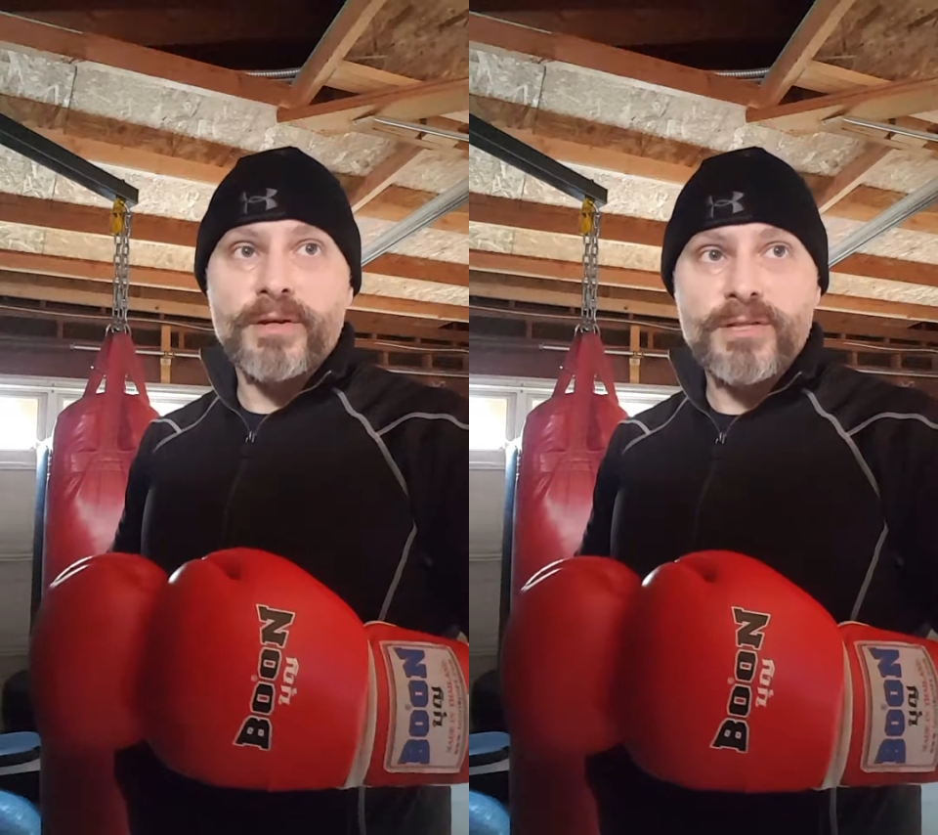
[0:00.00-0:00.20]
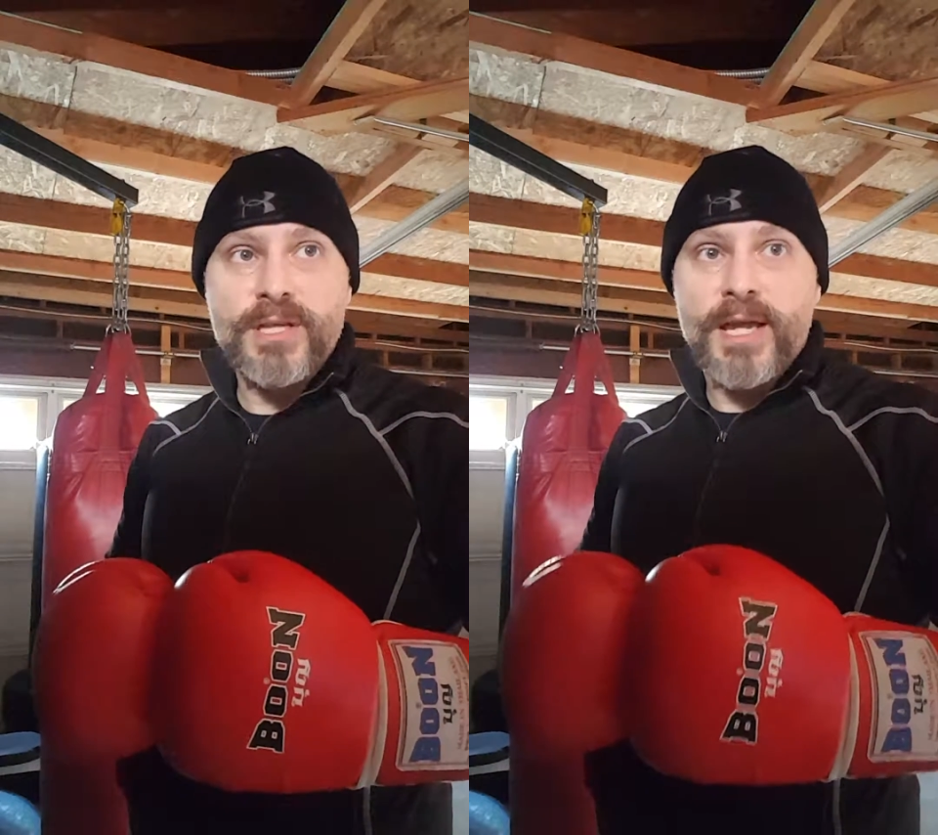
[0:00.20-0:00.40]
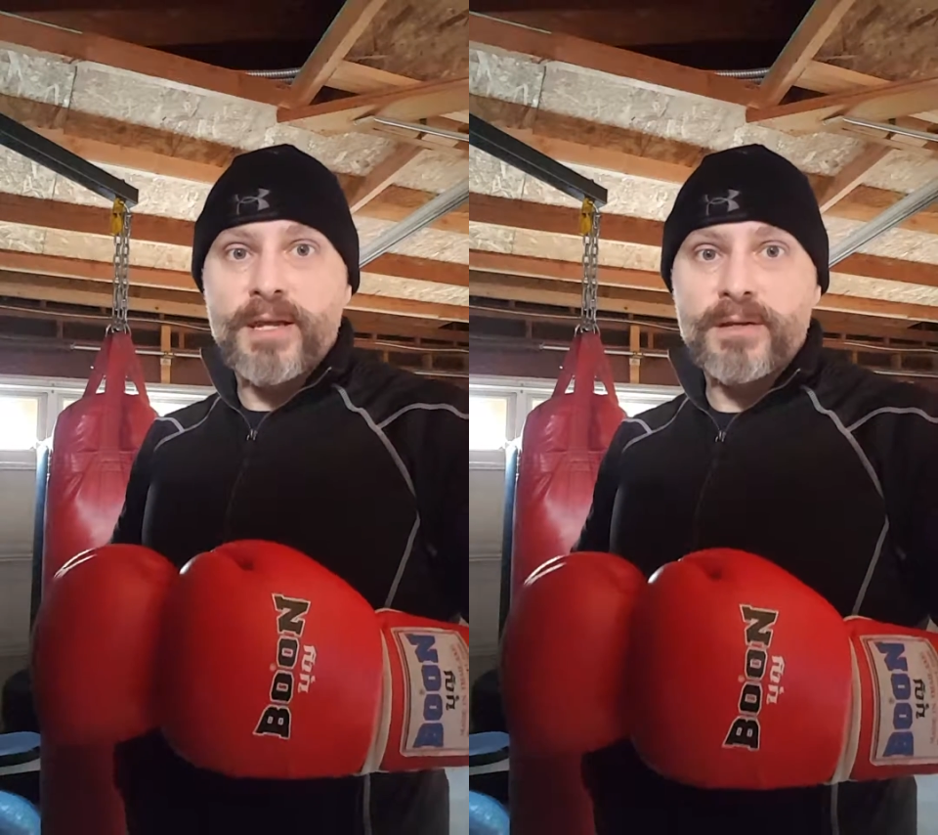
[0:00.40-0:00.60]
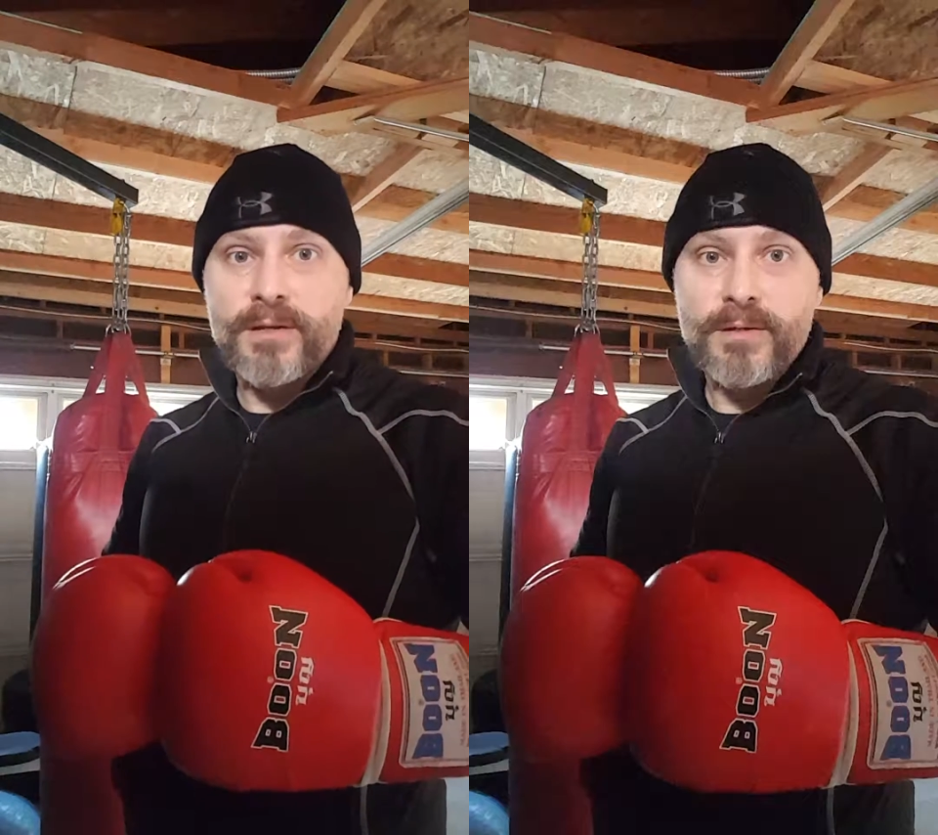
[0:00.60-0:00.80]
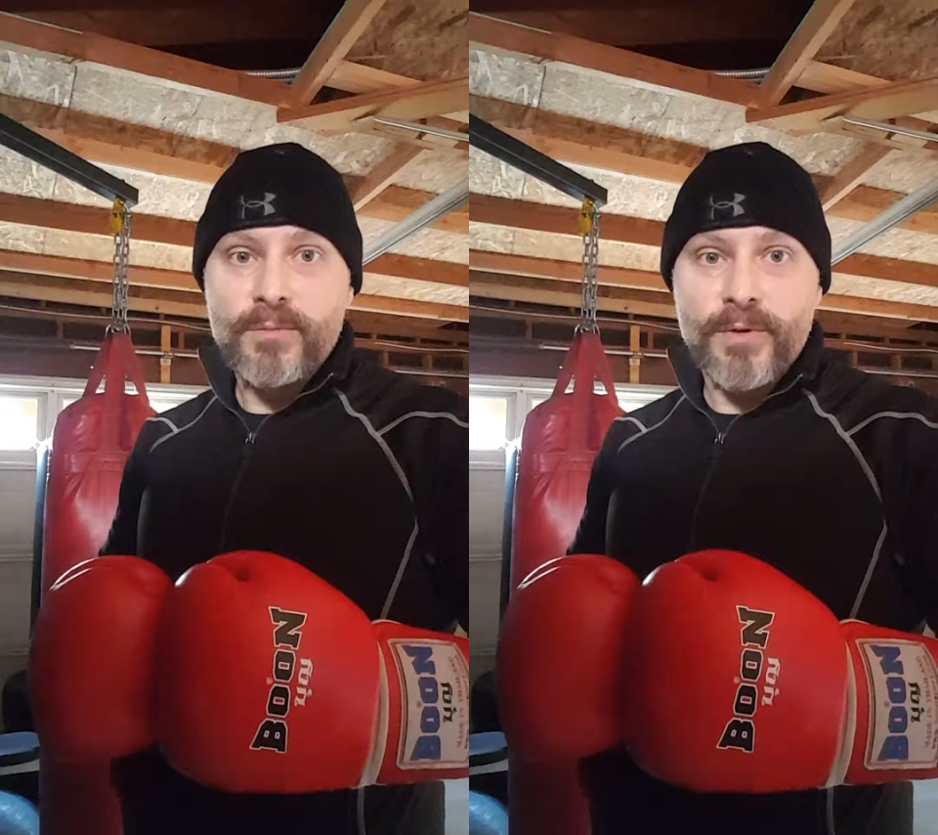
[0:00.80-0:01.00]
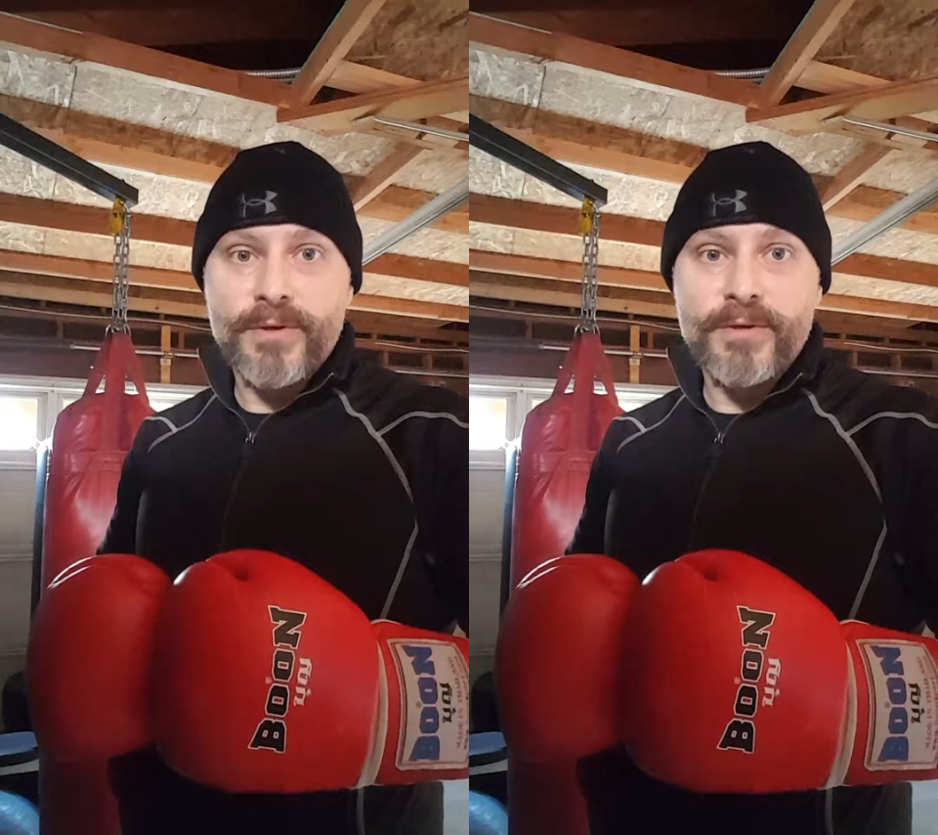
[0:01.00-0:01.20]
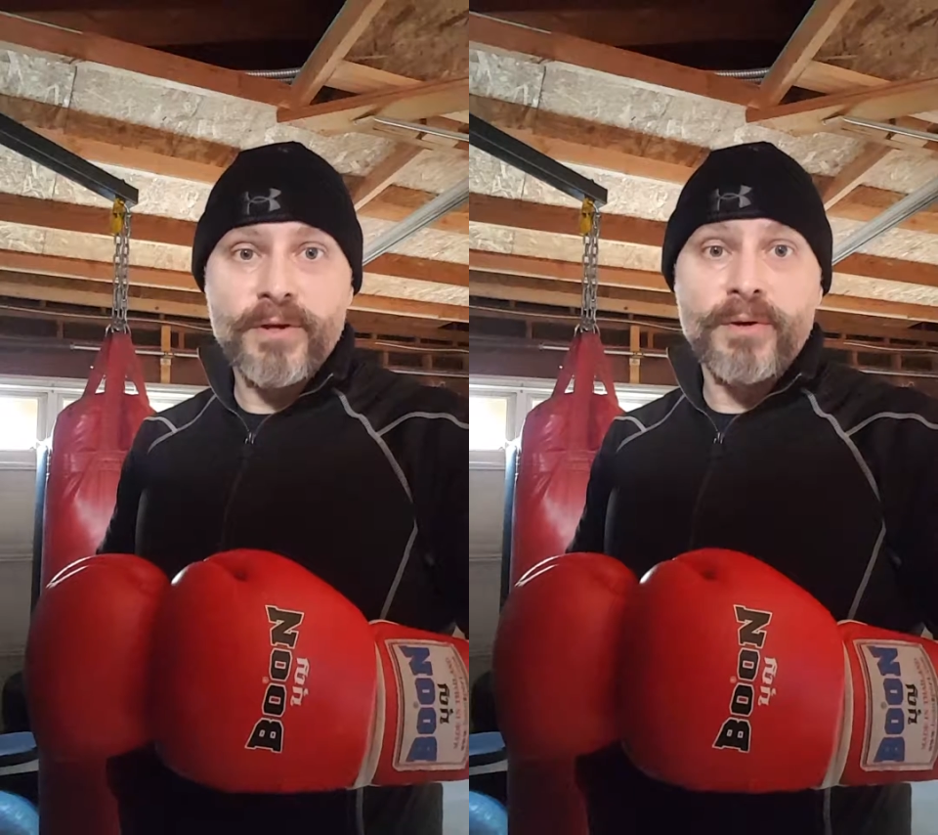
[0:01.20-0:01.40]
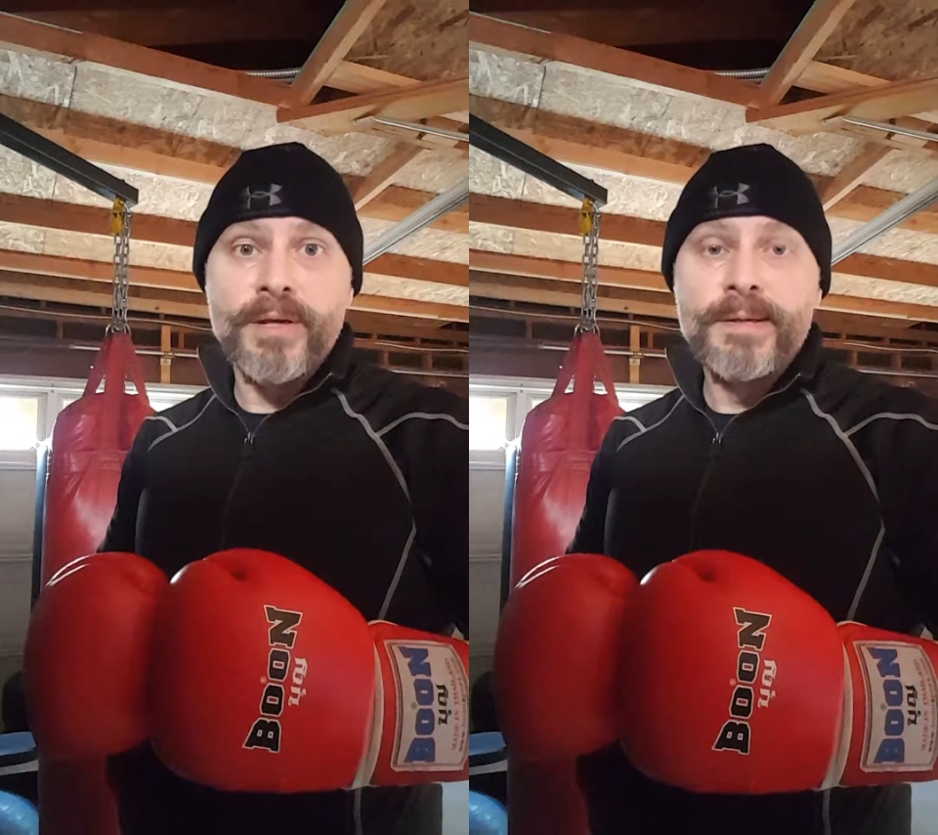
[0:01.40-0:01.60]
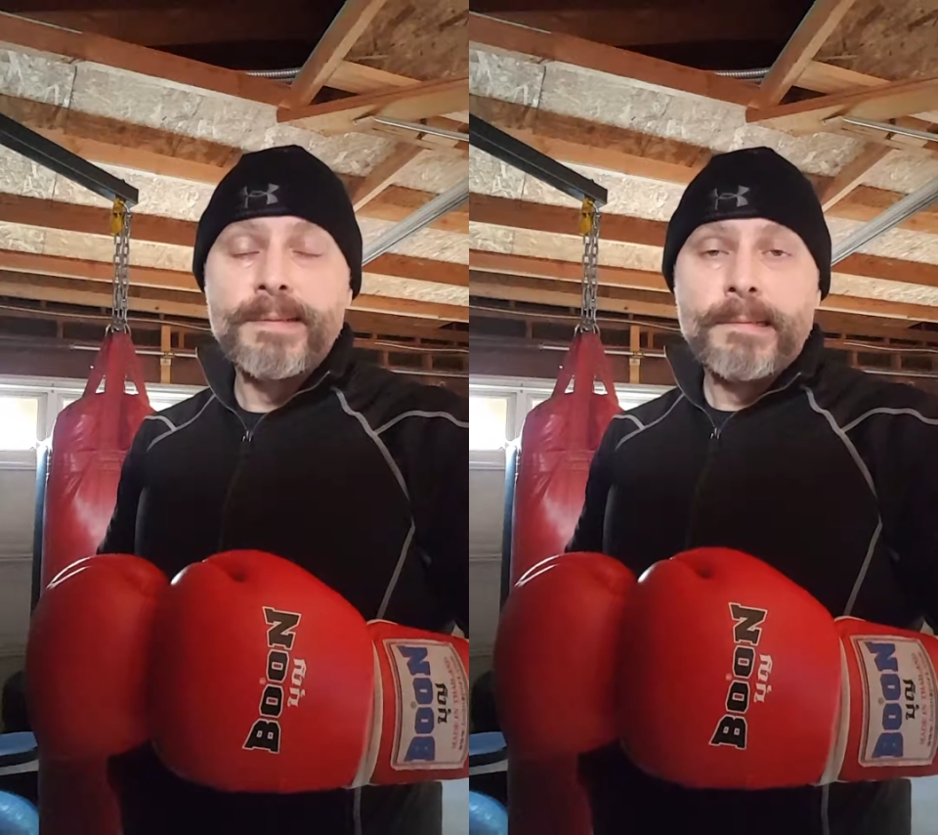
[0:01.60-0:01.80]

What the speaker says: understand what they're doing.